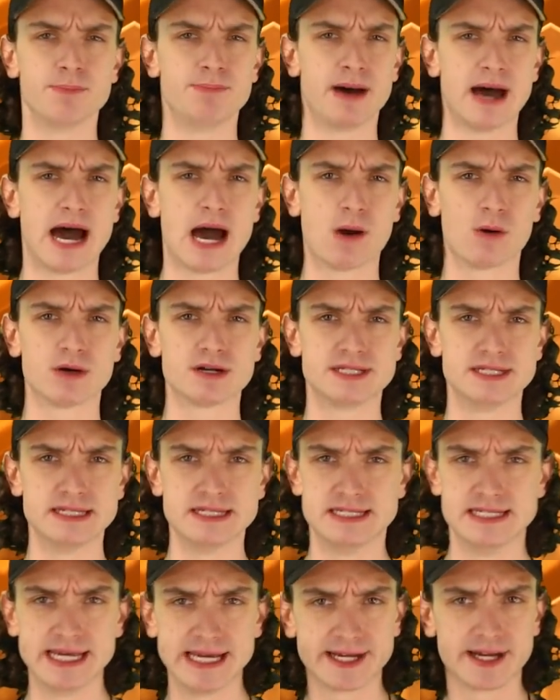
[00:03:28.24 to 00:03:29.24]
of power to
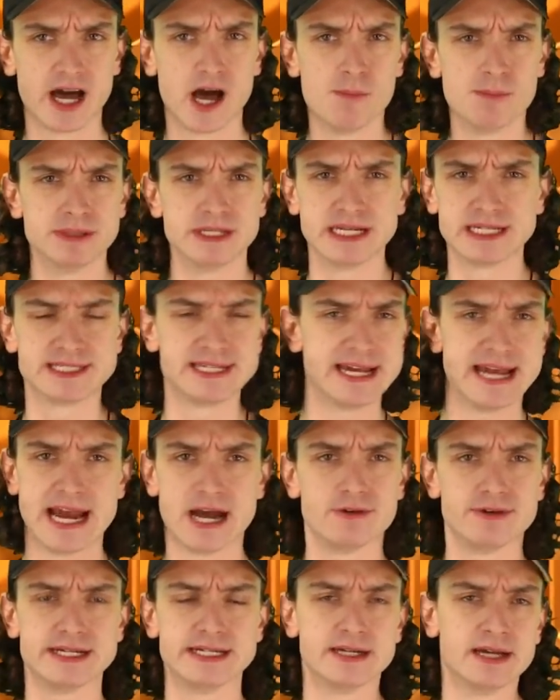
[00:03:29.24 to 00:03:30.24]
dig up and then
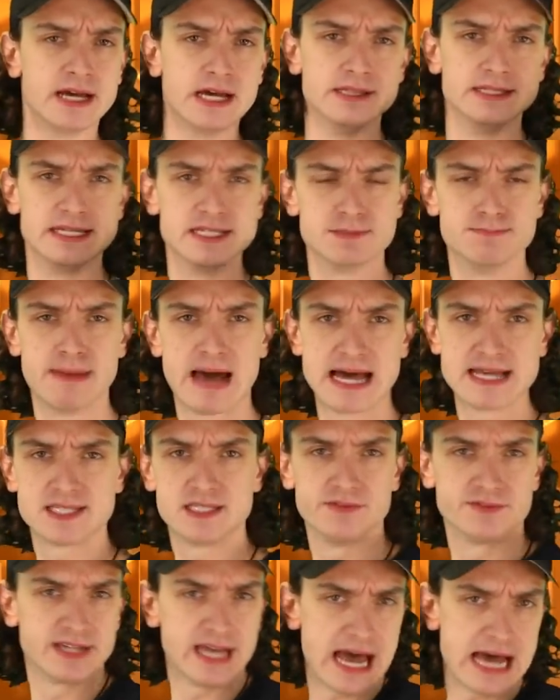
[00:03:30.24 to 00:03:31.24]
carry these
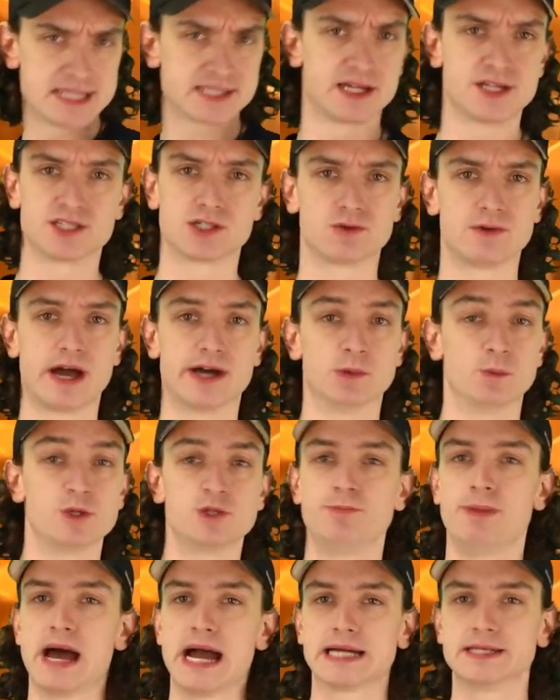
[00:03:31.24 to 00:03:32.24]
massive caskets around,
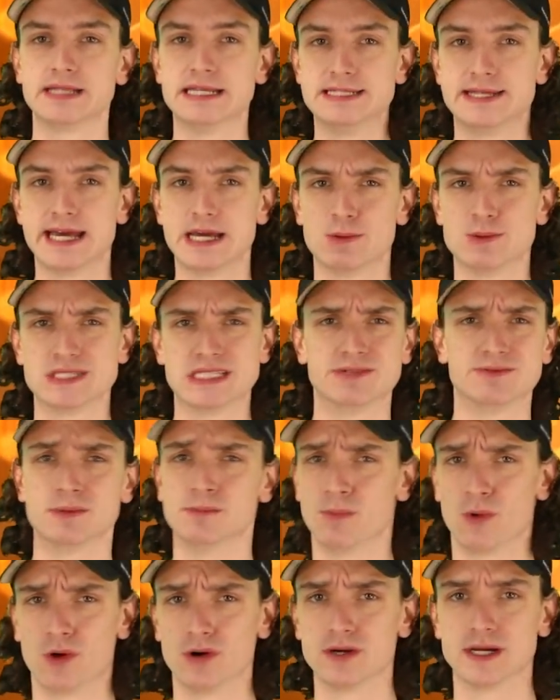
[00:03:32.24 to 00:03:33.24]
which back in the day was even
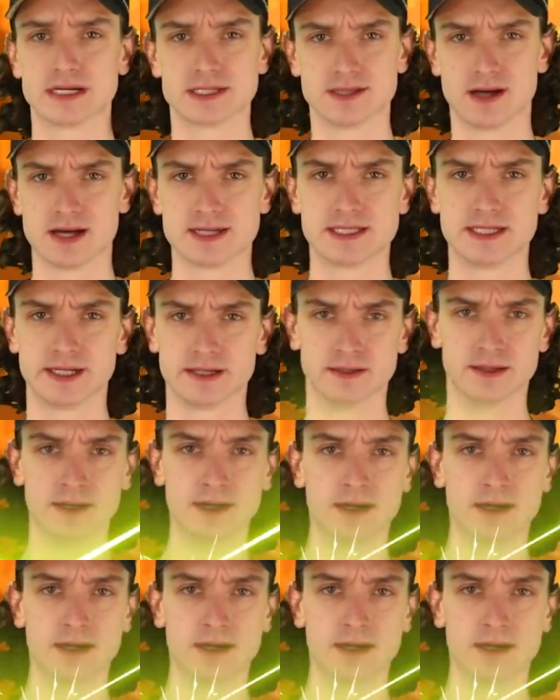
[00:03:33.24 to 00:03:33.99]
more exhausting.